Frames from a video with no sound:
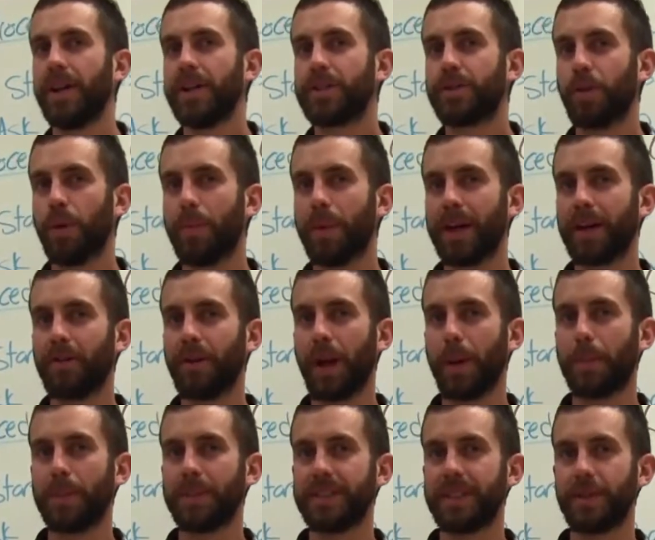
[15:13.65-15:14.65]
So what my
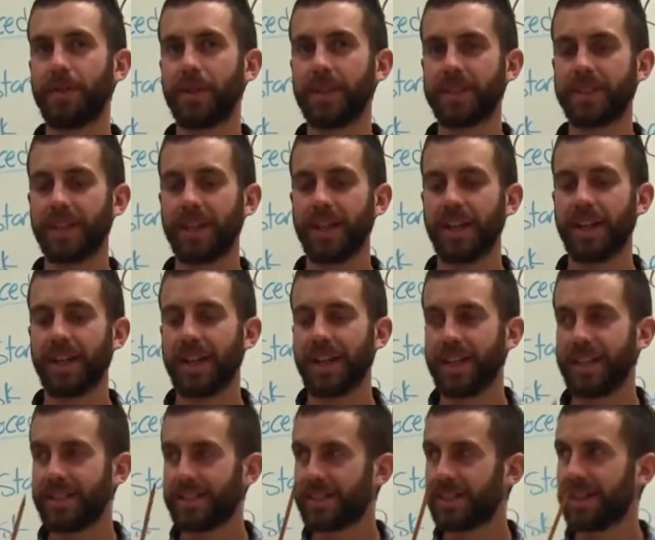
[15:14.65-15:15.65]
grandpa did was
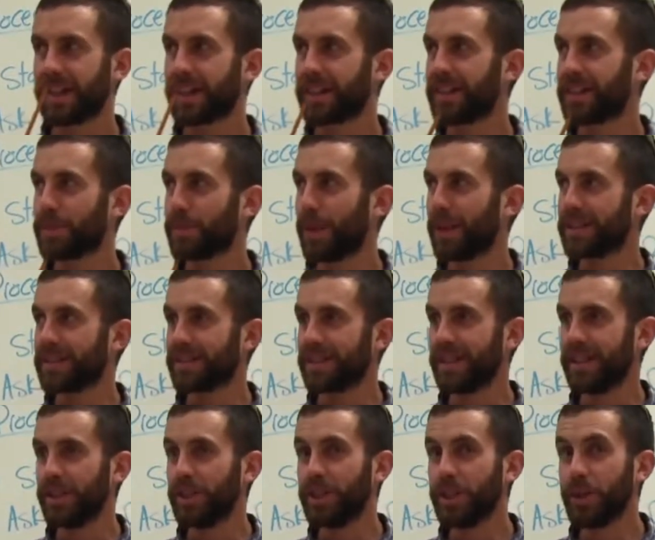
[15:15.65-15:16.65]
he snuck this pencil
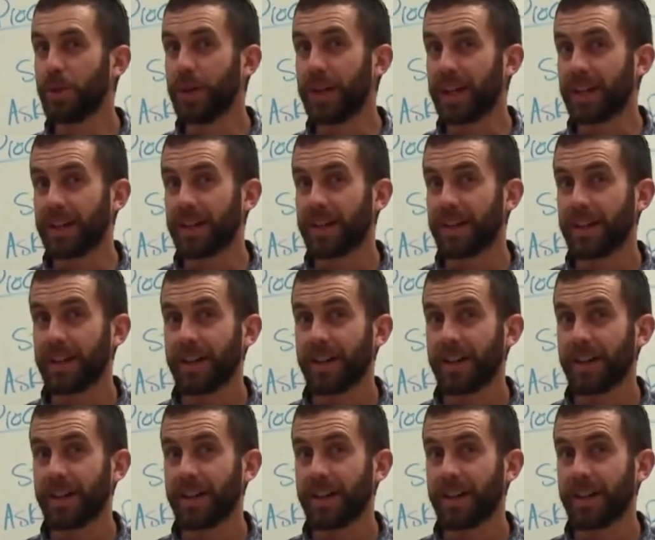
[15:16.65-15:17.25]
in, knowing